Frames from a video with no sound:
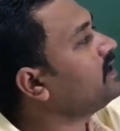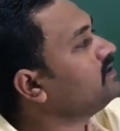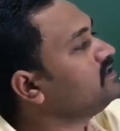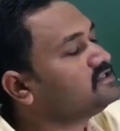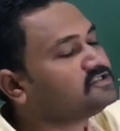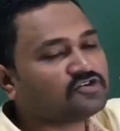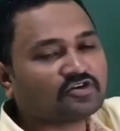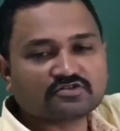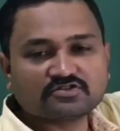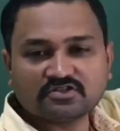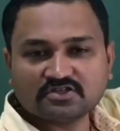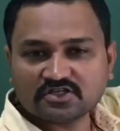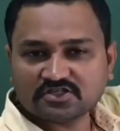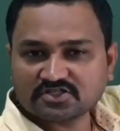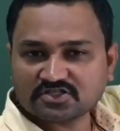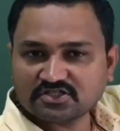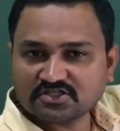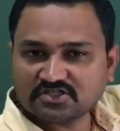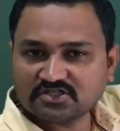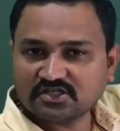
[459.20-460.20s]
and its
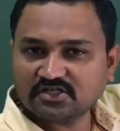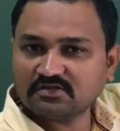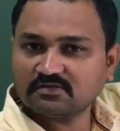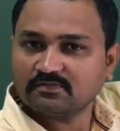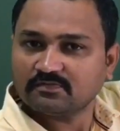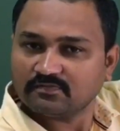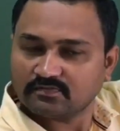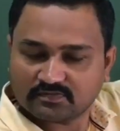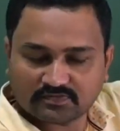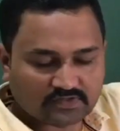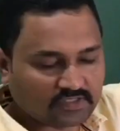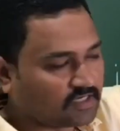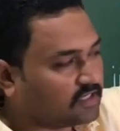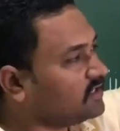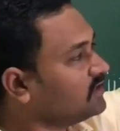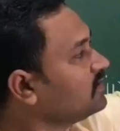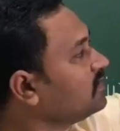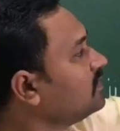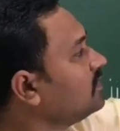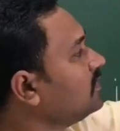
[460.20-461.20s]
oxidation state
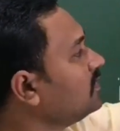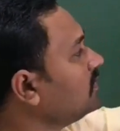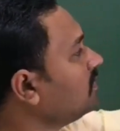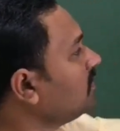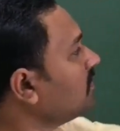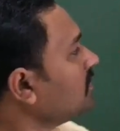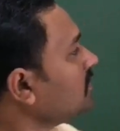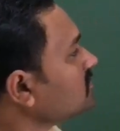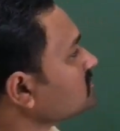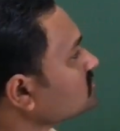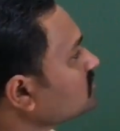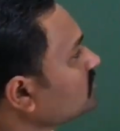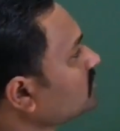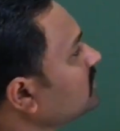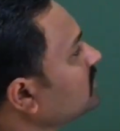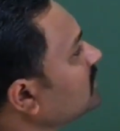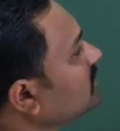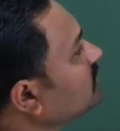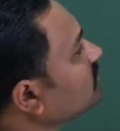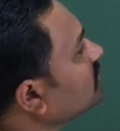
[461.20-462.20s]
3. So
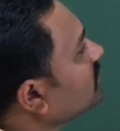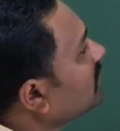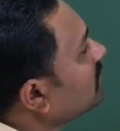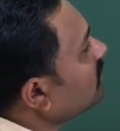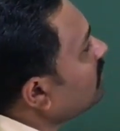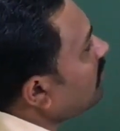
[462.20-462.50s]
here you can